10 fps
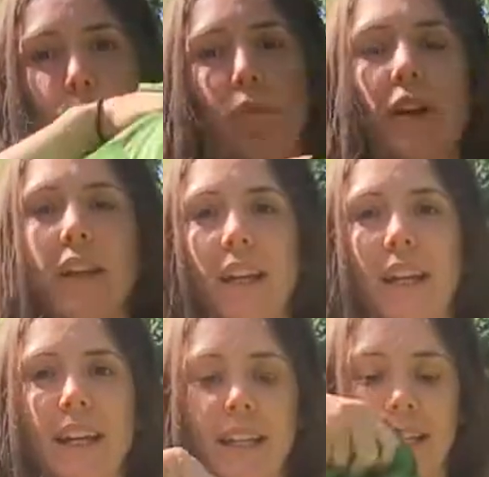
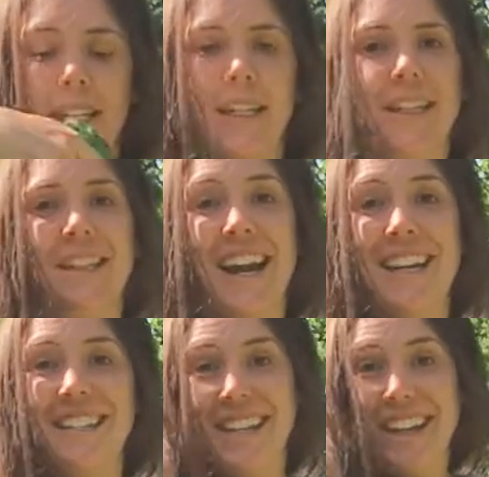really
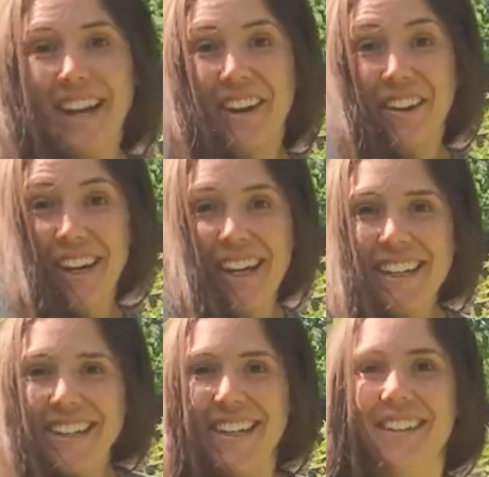nice and airy.
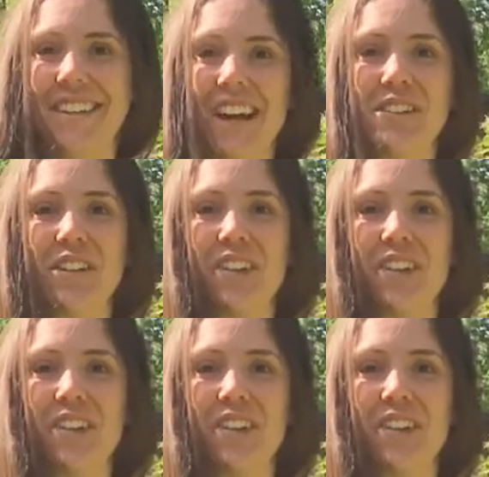It allows a